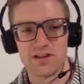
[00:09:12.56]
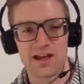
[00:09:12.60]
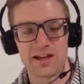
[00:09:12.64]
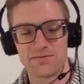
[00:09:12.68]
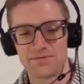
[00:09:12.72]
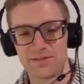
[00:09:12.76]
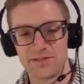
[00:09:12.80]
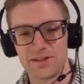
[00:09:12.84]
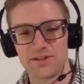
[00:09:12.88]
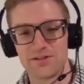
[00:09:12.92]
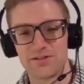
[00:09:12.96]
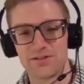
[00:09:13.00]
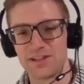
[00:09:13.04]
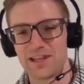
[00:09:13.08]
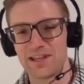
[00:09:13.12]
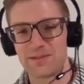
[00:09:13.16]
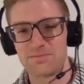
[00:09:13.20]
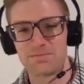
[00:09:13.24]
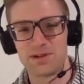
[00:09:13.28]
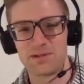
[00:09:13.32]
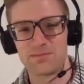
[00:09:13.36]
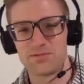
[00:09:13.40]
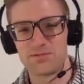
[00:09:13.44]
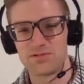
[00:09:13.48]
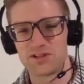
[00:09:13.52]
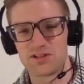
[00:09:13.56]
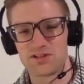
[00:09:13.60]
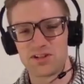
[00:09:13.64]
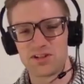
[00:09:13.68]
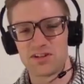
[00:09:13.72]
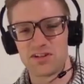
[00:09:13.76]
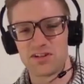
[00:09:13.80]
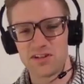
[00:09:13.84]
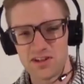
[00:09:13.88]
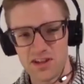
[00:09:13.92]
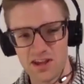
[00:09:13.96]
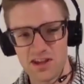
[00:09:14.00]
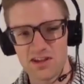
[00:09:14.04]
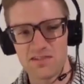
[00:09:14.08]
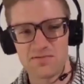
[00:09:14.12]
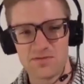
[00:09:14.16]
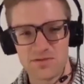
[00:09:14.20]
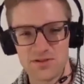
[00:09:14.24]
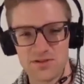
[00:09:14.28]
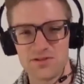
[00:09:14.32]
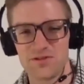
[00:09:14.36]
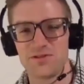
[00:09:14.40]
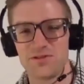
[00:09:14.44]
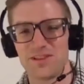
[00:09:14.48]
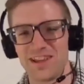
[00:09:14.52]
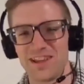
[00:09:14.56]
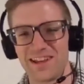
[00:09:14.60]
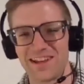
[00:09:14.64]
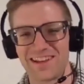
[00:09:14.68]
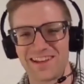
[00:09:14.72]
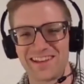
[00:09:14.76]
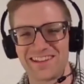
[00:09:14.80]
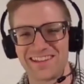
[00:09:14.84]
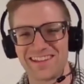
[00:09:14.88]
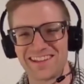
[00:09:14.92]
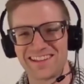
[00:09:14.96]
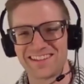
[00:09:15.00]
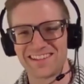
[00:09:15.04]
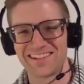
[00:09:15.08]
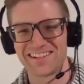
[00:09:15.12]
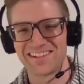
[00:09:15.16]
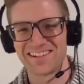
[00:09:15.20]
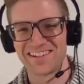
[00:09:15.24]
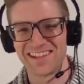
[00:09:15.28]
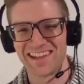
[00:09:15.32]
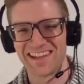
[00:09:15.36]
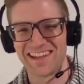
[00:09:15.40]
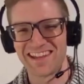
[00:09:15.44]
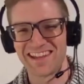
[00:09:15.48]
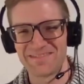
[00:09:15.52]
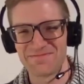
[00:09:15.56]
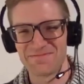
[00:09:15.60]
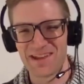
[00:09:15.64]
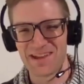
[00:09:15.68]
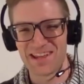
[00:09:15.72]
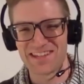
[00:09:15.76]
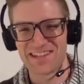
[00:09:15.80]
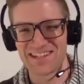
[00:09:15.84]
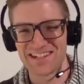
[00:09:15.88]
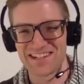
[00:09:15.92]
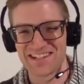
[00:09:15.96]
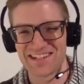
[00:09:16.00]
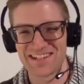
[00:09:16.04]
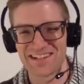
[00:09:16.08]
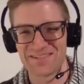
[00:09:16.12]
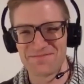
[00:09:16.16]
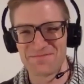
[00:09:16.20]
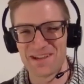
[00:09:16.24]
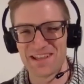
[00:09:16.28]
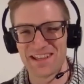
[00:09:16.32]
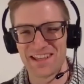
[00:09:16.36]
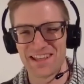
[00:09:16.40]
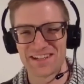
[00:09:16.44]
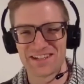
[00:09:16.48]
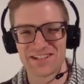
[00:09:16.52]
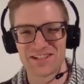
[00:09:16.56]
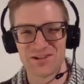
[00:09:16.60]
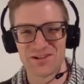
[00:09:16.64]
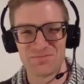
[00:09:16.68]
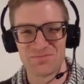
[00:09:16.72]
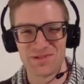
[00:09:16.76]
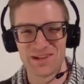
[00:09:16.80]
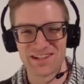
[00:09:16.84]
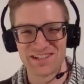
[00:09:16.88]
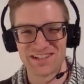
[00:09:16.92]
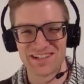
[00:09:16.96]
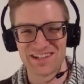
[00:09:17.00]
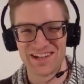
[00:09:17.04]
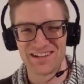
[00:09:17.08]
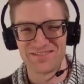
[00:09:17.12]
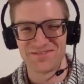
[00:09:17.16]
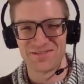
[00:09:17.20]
I've literally had people just like F you, like, and like they're like messages to me like so pissed off. Oh